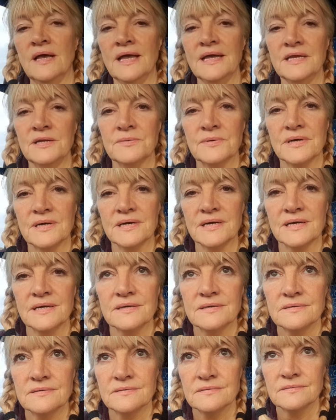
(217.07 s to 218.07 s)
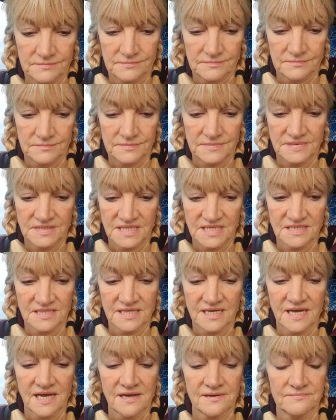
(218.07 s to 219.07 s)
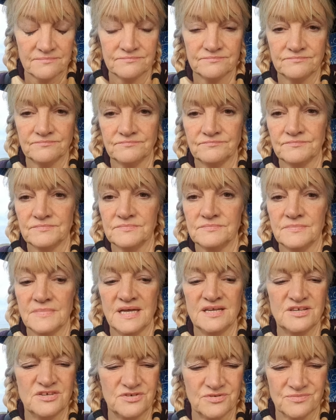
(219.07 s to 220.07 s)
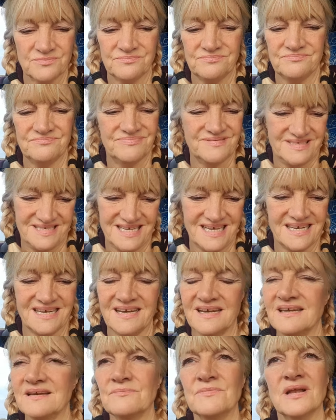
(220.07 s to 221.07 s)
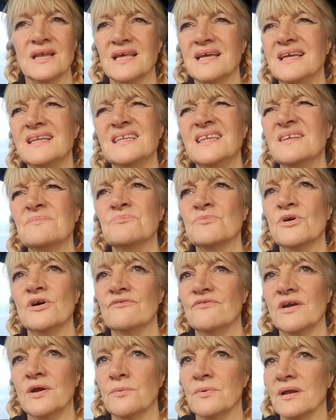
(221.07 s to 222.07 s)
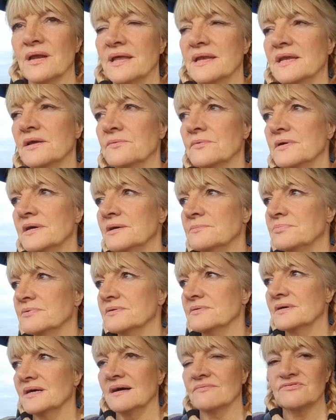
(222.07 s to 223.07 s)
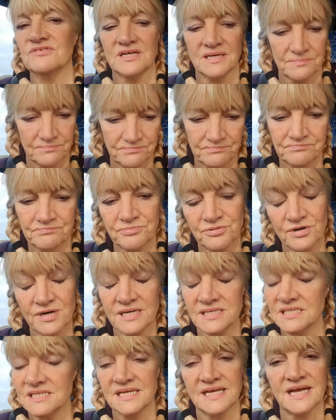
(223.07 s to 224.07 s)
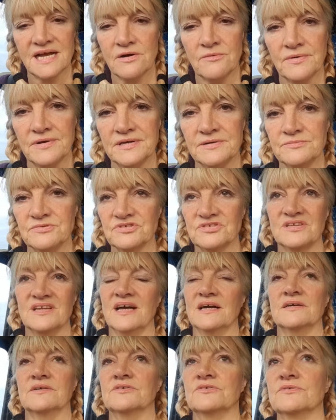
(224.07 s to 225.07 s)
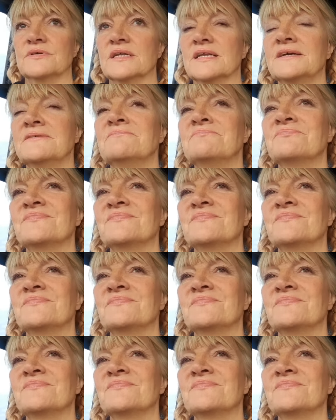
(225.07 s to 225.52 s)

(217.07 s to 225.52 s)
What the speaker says: Anyway, did that, ended up kind of, well, it didn't work very well anyway, but after I prized it out, it was knackered really.